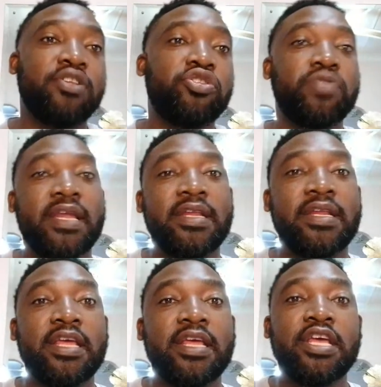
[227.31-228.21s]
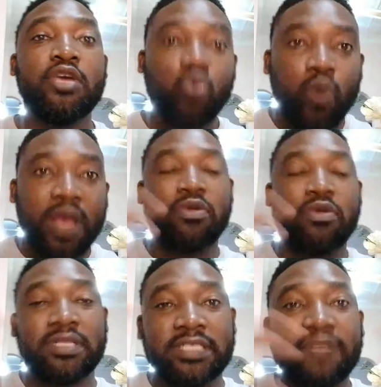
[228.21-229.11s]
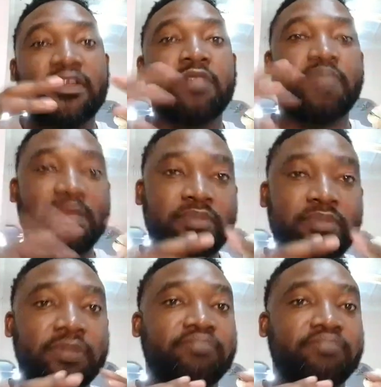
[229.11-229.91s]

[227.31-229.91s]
to work with several people.